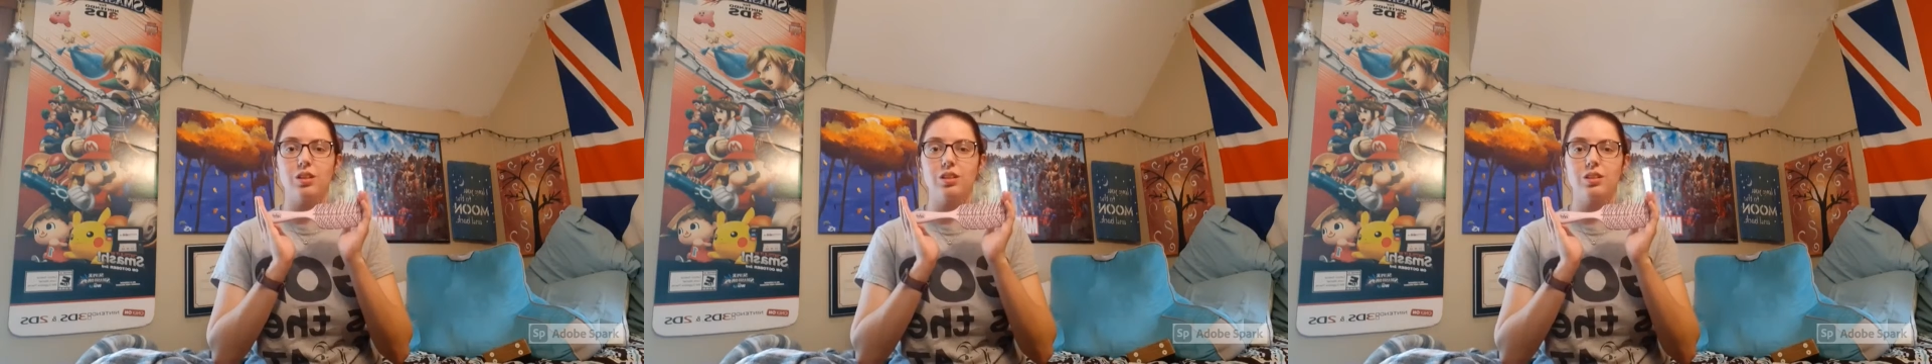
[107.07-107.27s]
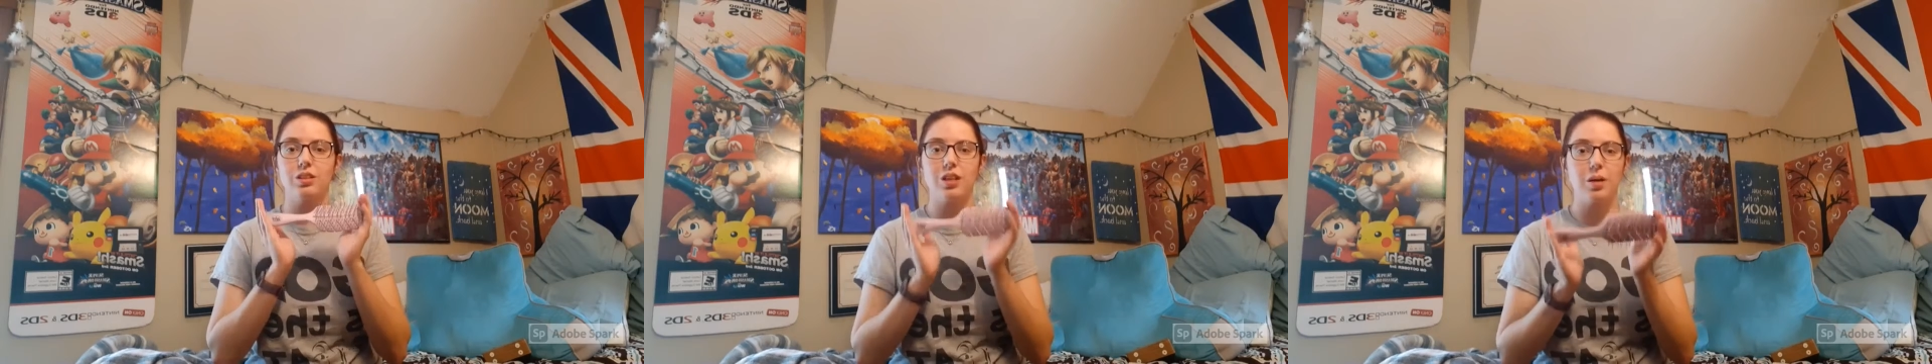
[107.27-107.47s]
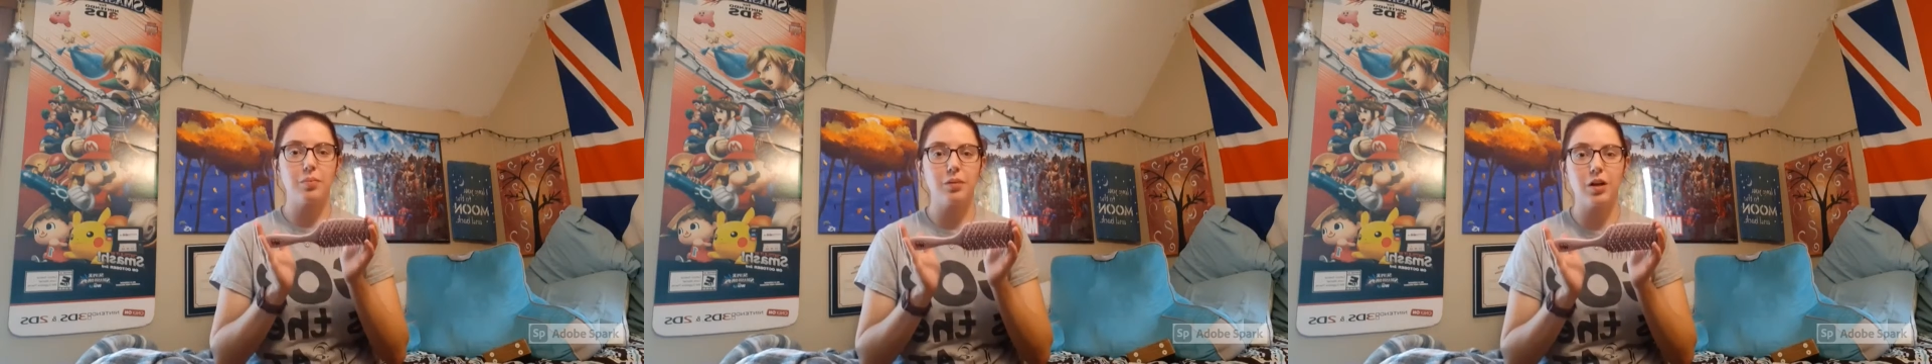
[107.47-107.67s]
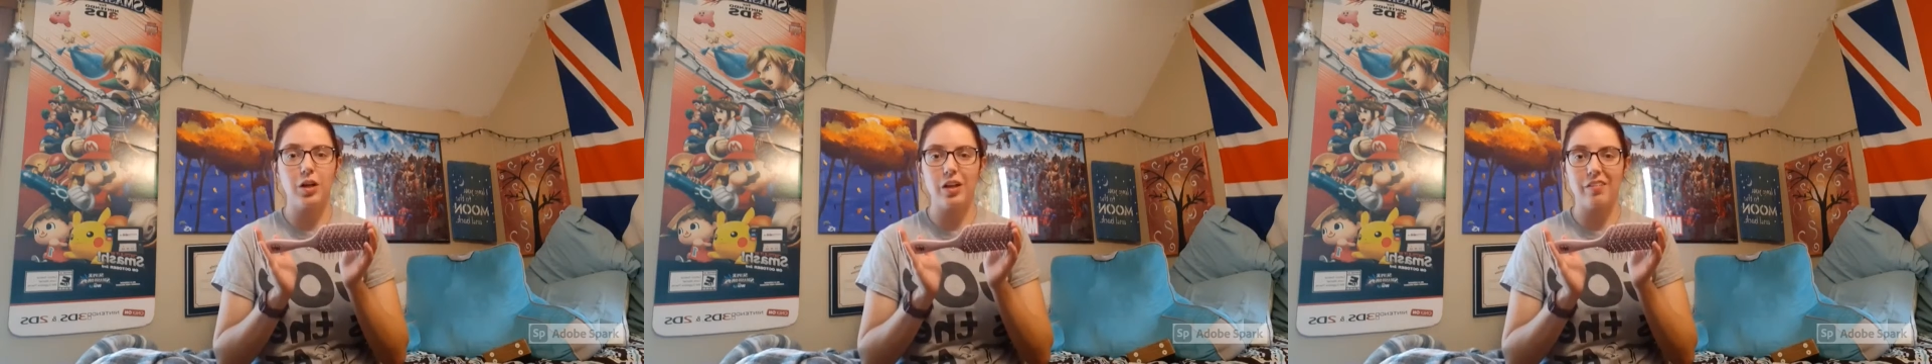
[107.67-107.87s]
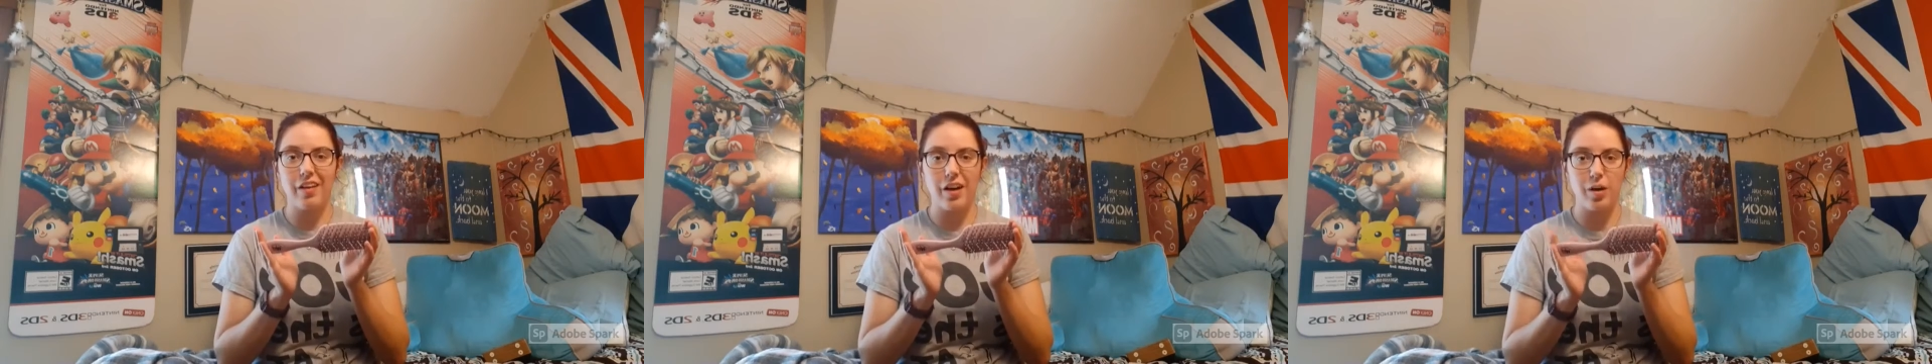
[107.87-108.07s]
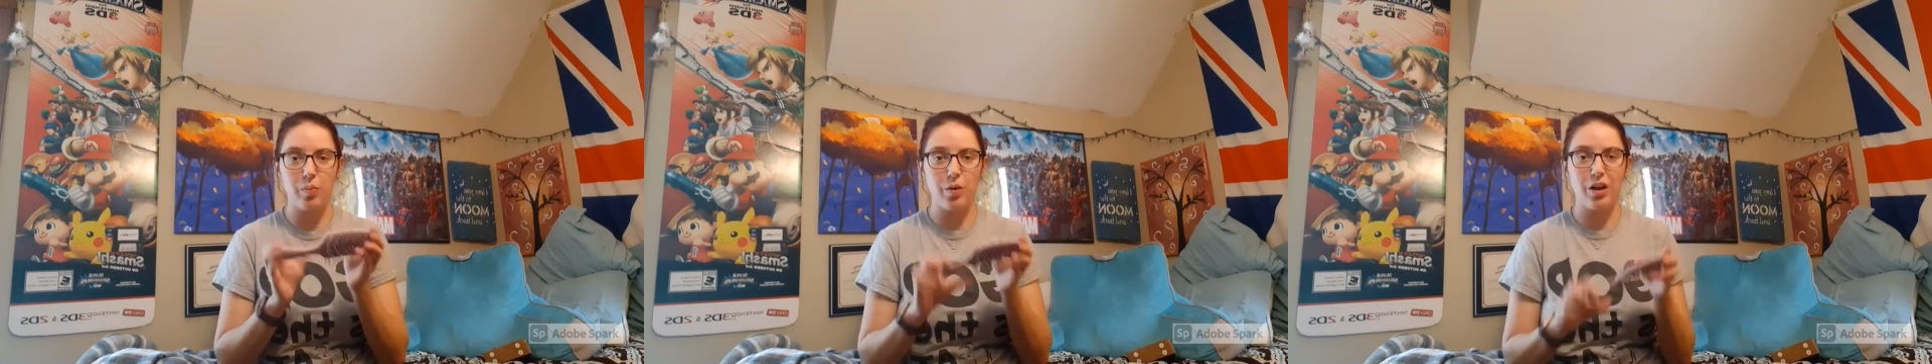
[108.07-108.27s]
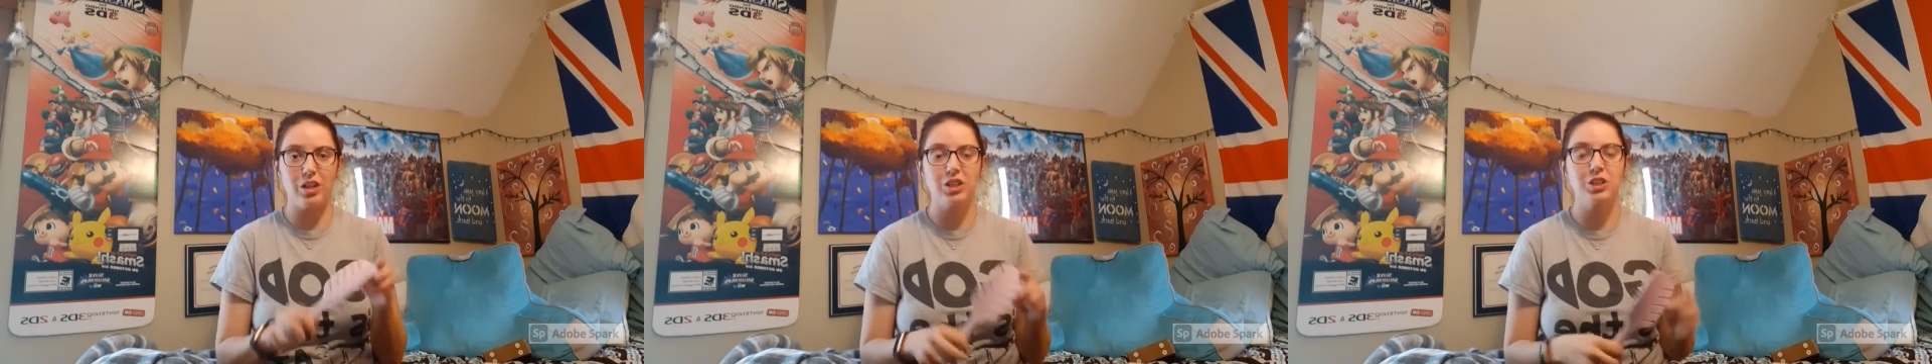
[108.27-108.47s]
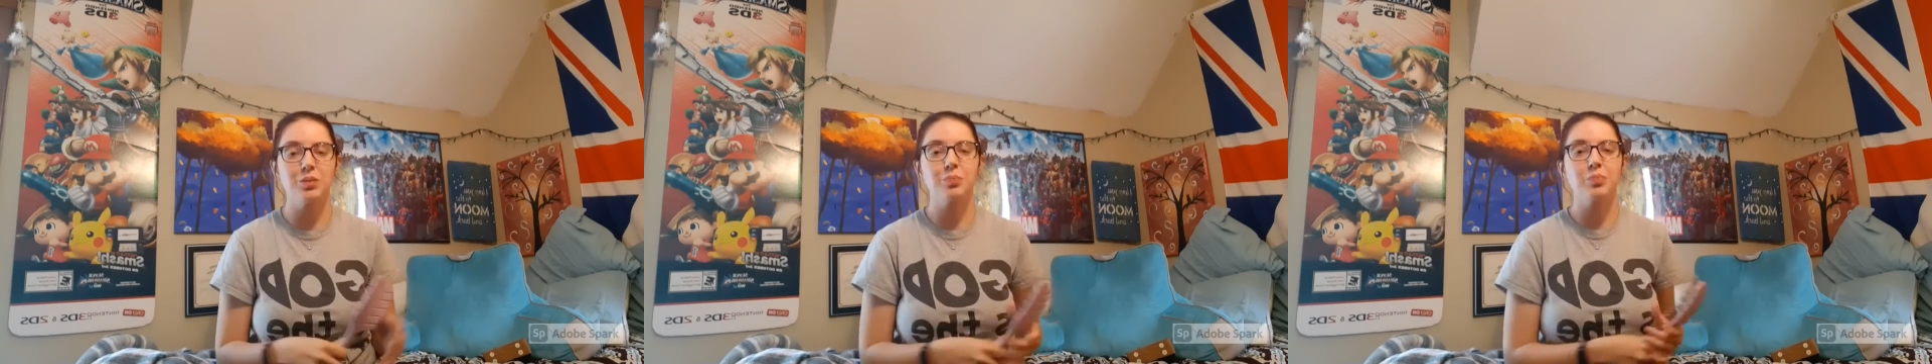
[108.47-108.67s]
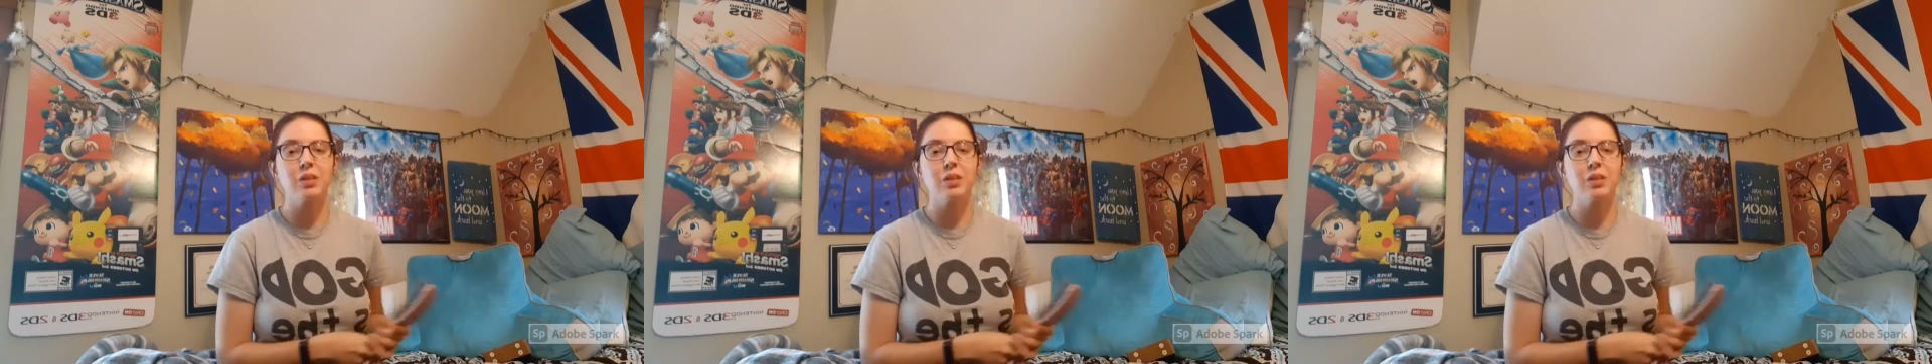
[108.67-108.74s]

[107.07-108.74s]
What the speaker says: some kind of hairbrush.